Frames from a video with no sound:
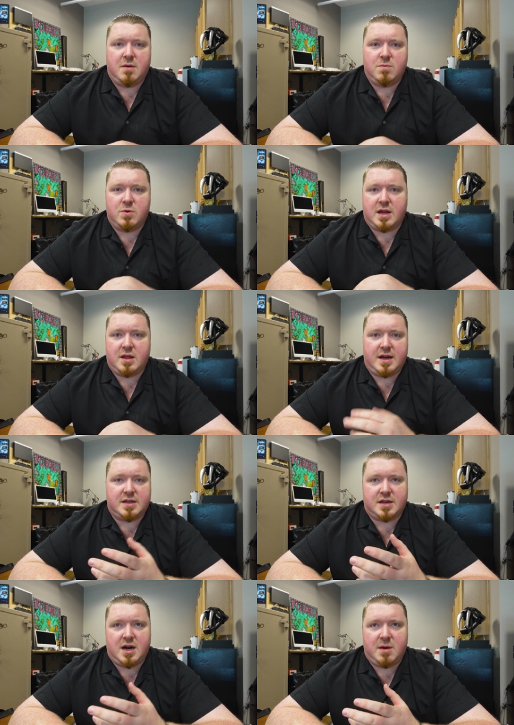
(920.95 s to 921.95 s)
We get lots
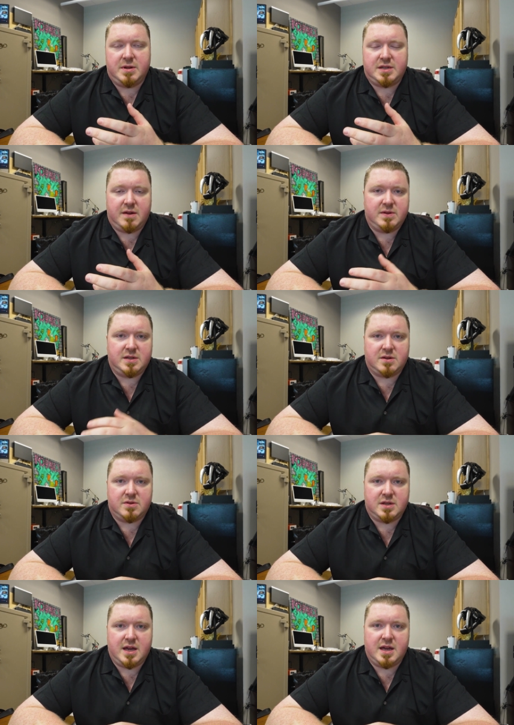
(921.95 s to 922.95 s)
of comments every single
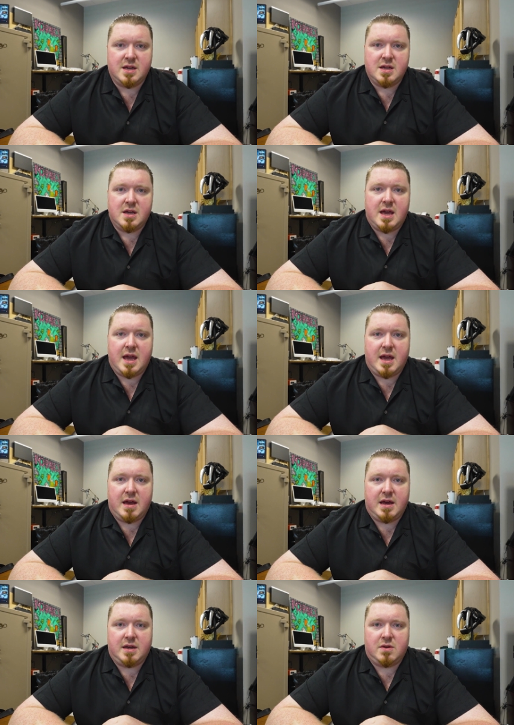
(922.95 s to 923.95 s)
day,
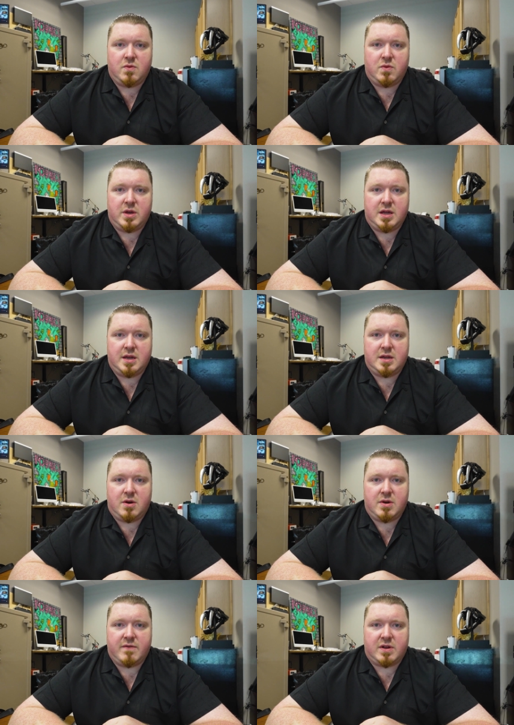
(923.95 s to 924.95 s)
and we
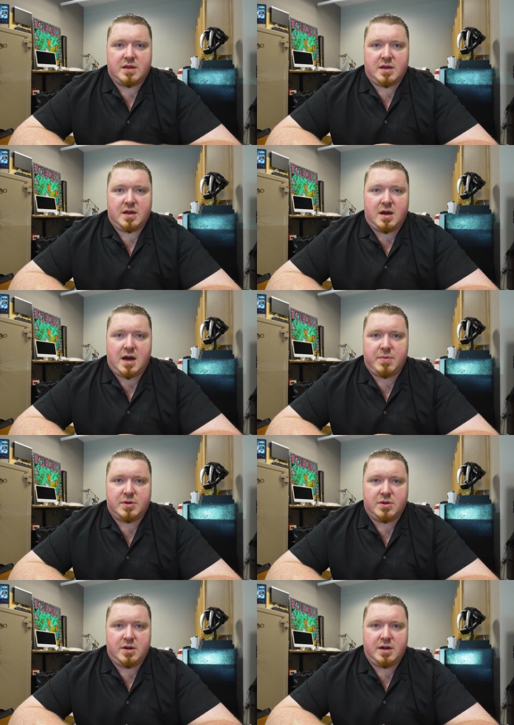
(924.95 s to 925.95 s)
don't ever get the
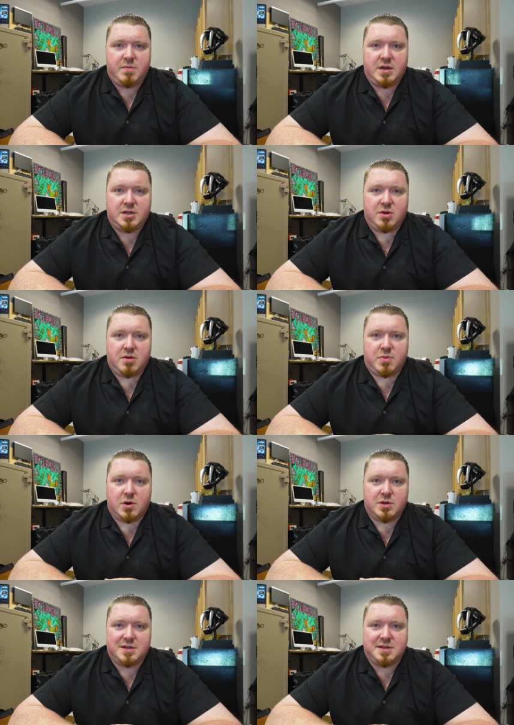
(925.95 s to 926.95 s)
opportunity to meet you in
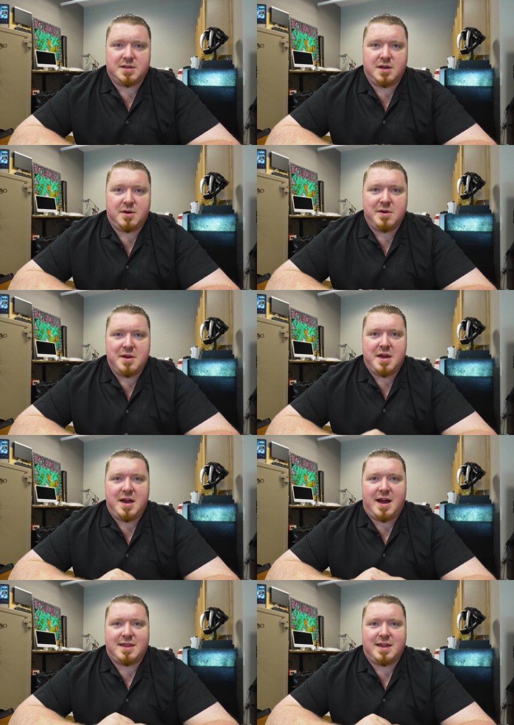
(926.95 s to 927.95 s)
person. So
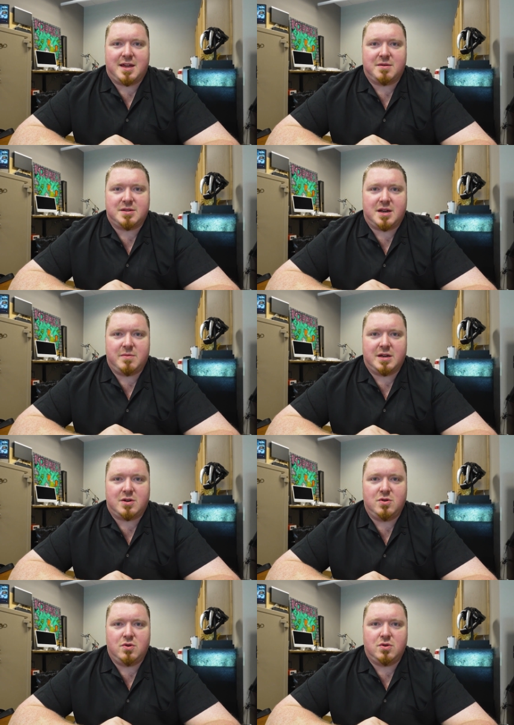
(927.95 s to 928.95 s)
I think it's going to be a
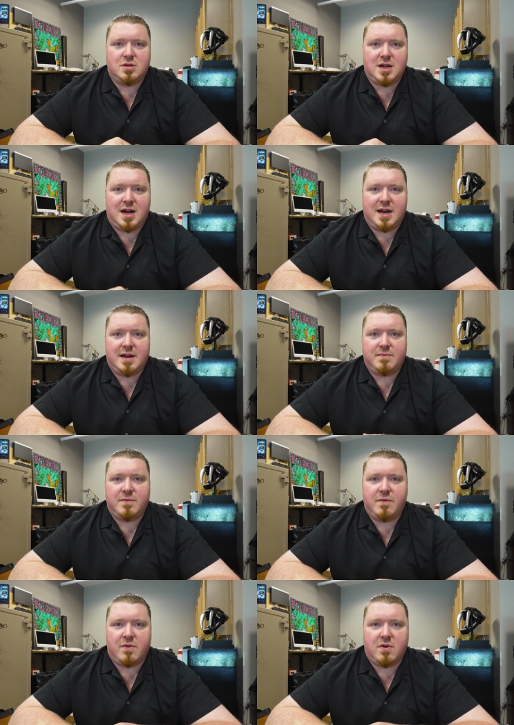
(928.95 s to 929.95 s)
cool time
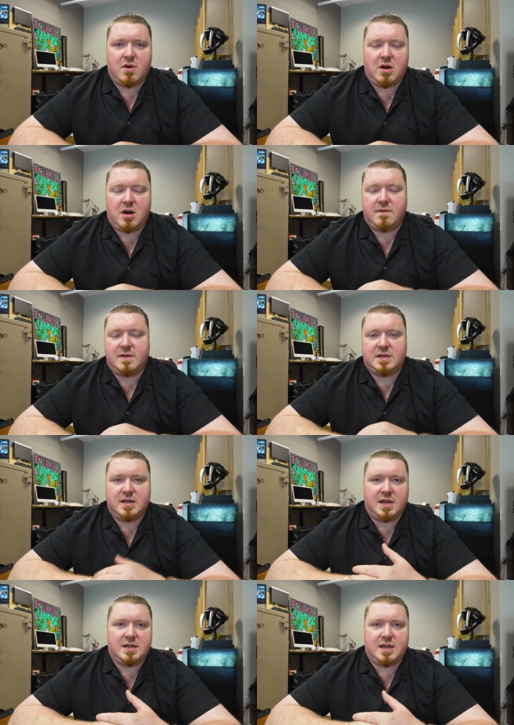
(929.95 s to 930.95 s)
for all of us to
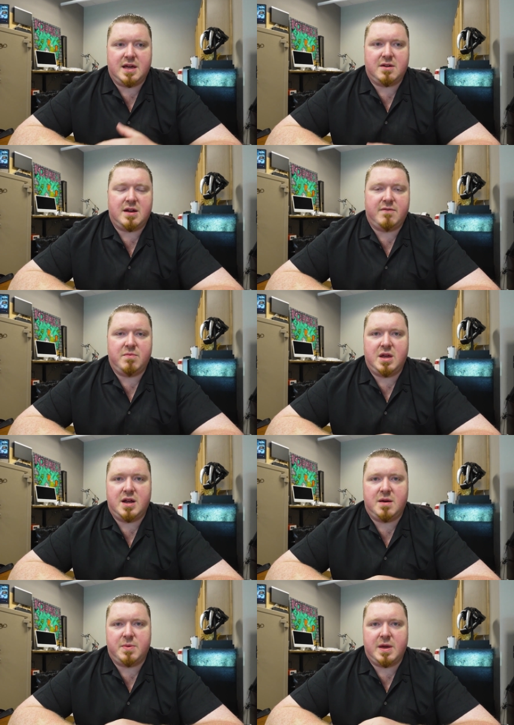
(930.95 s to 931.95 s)
get together, have a
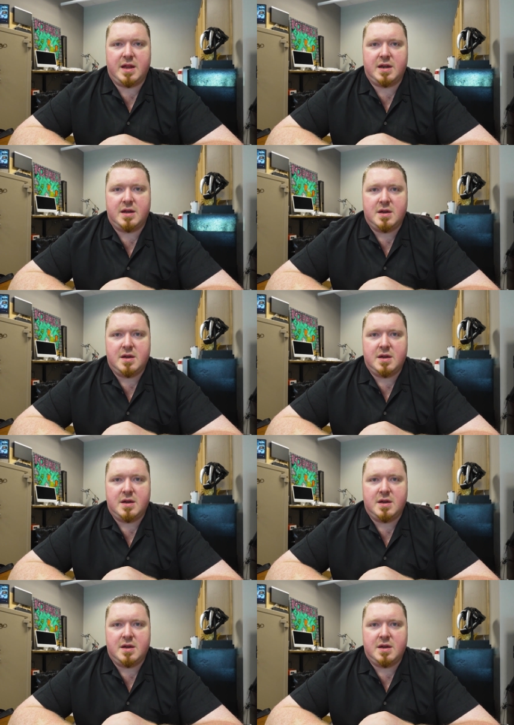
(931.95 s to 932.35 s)
meetup, and